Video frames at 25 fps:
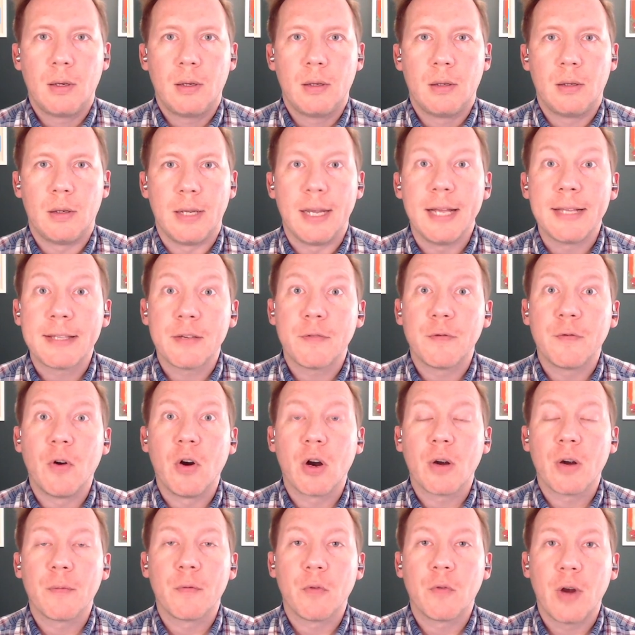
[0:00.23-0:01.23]
It's a
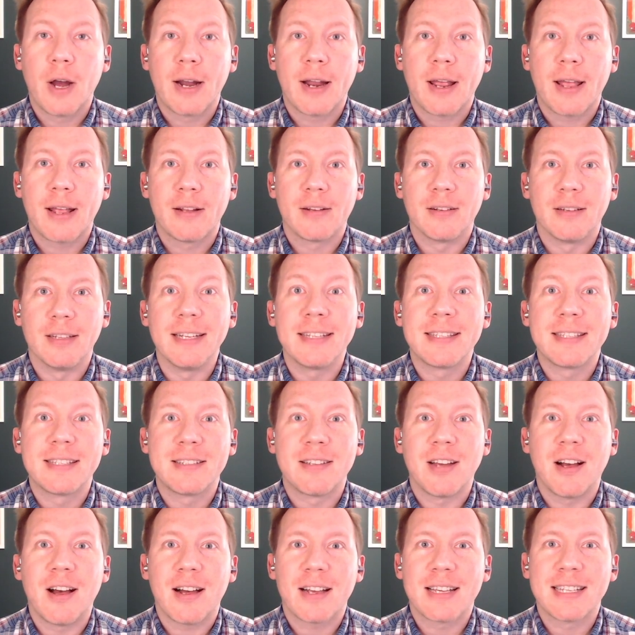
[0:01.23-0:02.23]
Farm Friday. Let's
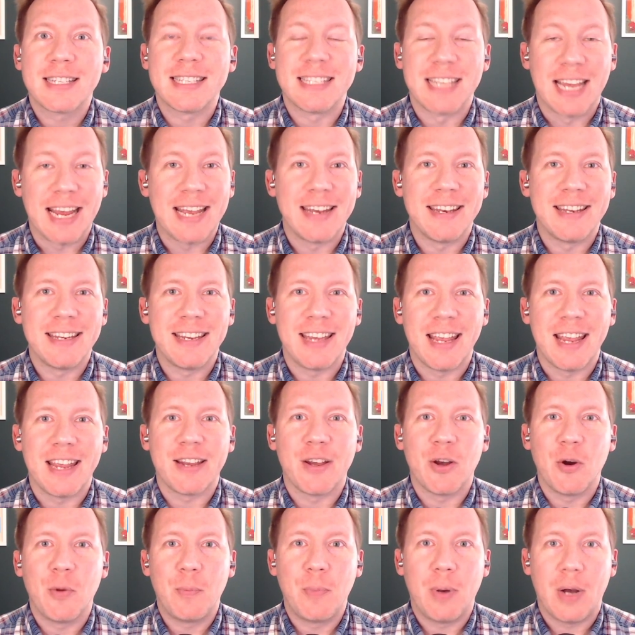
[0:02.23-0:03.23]
talk San
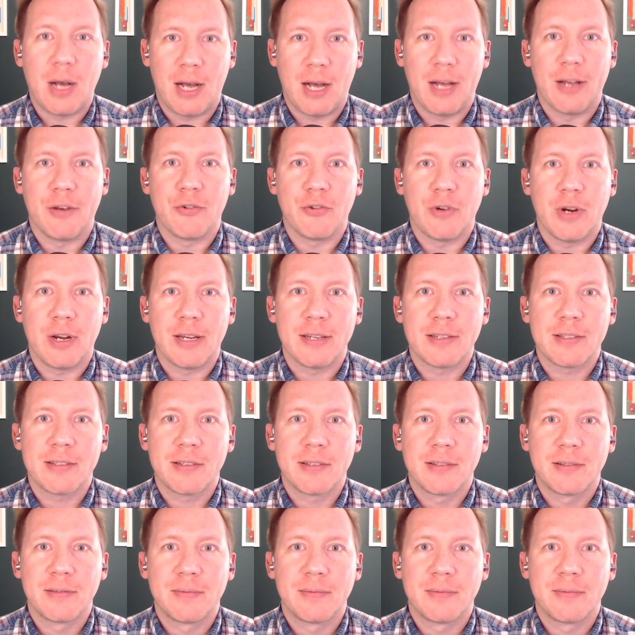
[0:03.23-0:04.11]
Diego Padres.